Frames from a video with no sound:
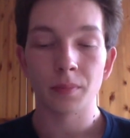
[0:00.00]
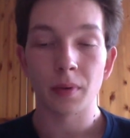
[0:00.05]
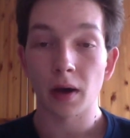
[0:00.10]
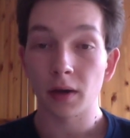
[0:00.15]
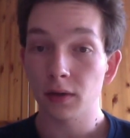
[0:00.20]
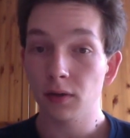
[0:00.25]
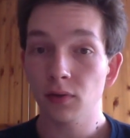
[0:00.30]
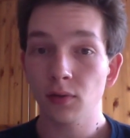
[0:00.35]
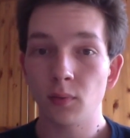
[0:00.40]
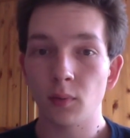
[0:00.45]

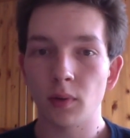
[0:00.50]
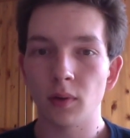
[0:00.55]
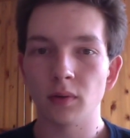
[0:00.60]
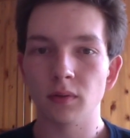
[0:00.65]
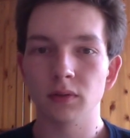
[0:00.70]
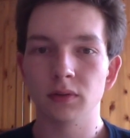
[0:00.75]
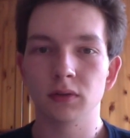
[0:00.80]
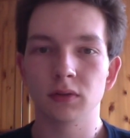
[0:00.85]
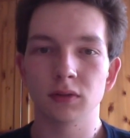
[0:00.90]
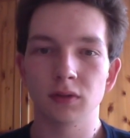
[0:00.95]
body
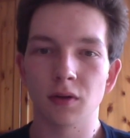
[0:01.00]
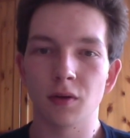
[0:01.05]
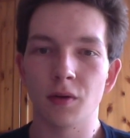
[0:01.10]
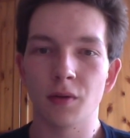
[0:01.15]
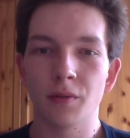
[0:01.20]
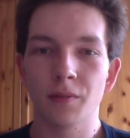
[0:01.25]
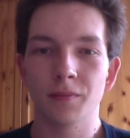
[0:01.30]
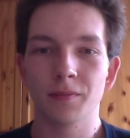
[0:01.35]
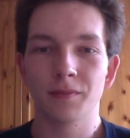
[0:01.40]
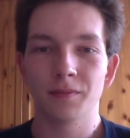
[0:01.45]
throws.
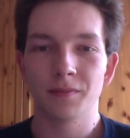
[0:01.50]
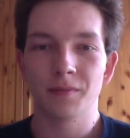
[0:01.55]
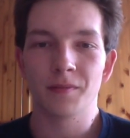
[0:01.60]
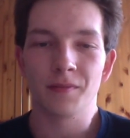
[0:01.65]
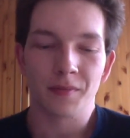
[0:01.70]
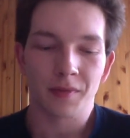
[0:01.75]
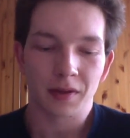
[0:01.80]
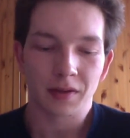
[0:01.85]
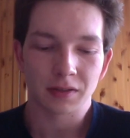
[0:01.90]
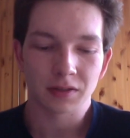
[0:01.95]
So
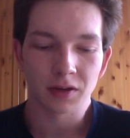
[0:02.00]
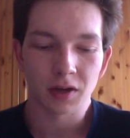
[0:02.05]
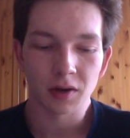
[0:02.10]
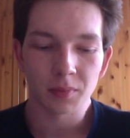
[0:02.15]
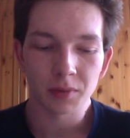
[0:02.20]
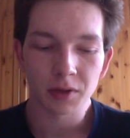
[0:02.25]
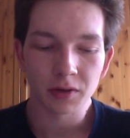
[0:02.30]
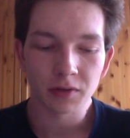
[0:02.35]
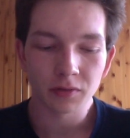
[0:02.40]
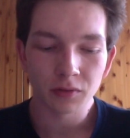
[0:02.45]
it's going to
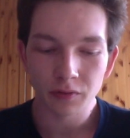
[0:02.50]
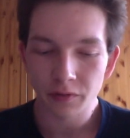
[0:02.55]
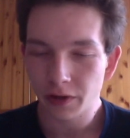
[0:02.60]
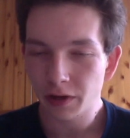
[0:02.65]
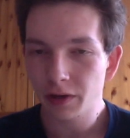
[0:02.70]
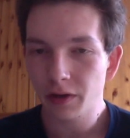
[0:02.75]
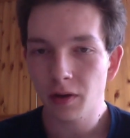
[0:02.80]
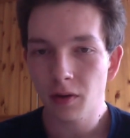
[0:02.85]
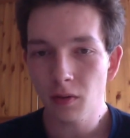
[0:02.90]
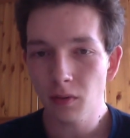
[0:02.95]
be a new
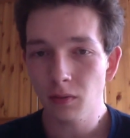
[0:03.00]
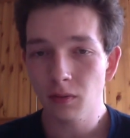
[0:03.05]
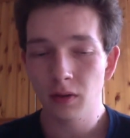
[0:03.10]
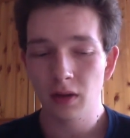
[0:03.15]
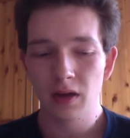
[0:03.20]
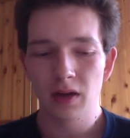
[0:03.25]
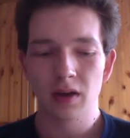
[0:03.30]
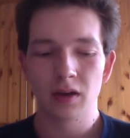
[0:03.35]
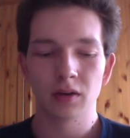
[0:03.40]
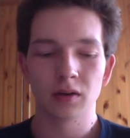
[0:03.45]
video
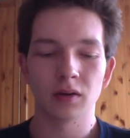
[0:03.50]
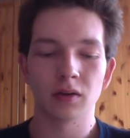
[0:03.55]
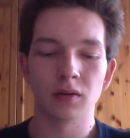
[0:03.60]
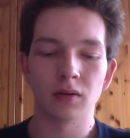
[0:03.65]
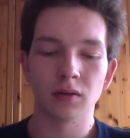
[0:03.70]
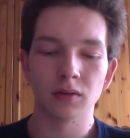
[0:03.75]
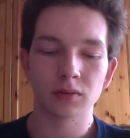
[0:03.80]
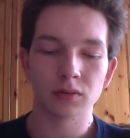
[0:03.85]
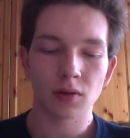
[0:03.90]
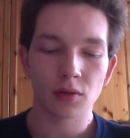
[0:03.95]

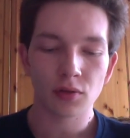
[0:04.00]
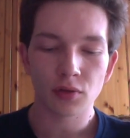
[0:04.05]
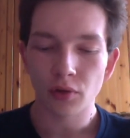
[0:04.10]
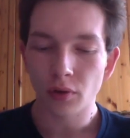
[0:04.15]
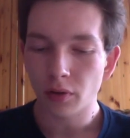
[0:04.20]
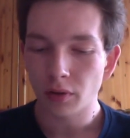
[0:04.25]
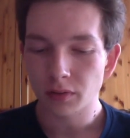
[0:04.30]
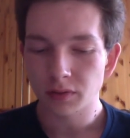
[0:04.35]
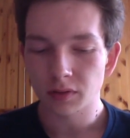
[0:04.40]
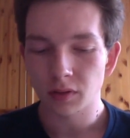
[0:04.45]
called
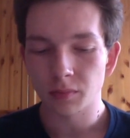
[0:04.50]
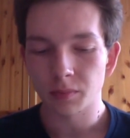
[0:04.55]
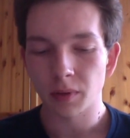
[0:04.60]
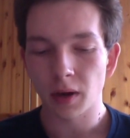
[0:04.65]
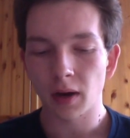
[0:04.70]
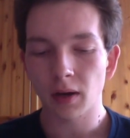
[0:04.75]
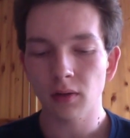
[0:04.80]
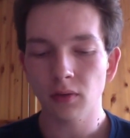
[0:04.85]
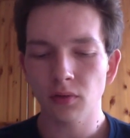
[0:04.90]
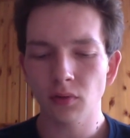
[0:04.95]
Thoughts on
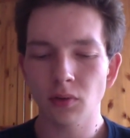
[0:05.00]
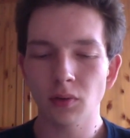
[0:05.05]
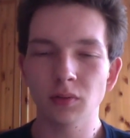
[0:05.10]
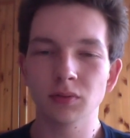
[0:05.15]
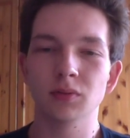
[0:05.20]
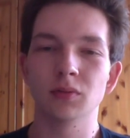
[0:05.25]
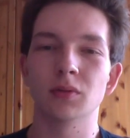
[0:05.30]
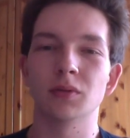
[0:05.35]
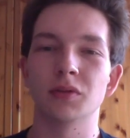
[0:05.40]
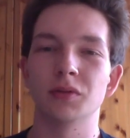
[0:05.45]
Body
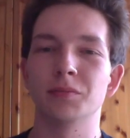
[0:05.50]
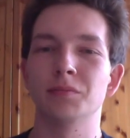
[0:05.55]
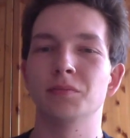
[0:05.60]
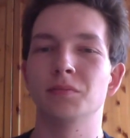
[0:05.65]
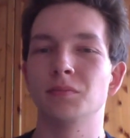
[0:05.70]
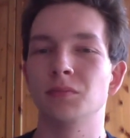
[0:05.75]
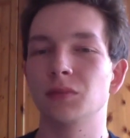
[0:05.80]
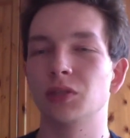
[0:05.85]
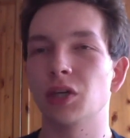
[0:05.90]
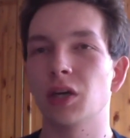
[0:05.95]
Throws or
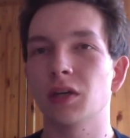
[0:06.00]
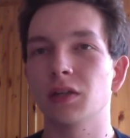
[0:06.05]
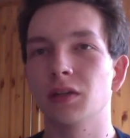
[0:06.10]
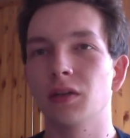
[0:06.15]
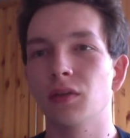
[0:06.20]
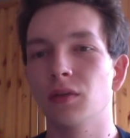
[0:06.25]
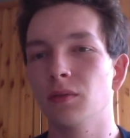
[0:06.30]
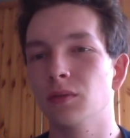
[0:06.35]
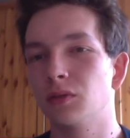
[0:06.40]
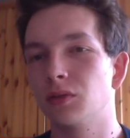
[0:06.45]

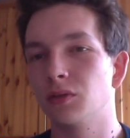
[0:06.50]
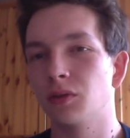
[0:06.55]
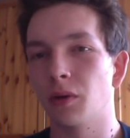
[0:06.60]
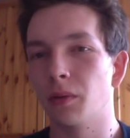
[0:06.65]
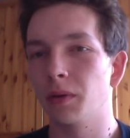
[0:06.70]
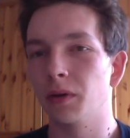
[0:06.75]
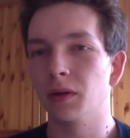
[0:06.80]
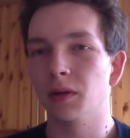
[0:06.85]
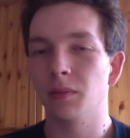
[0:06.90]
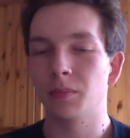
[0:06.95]
Juggling
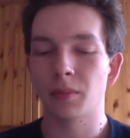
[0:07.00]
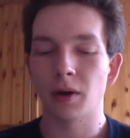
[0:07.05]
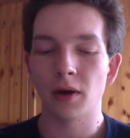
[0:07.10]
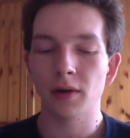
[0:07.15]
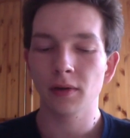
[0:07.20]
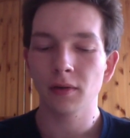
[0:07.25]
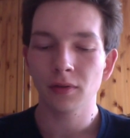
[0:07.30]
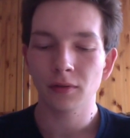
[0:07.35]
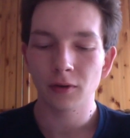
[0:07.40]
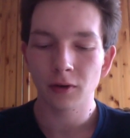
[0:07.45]
Tutorial
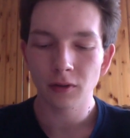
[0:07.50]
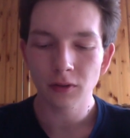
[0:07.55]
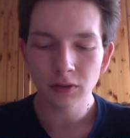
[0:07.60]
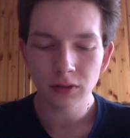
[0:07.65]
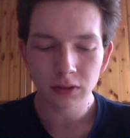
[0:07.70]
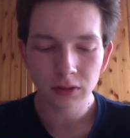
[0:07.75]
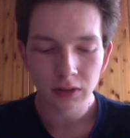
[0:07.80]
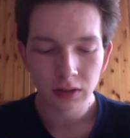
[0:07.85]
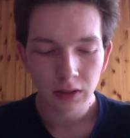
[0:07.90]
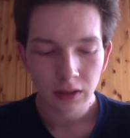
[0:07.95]
Body Throws.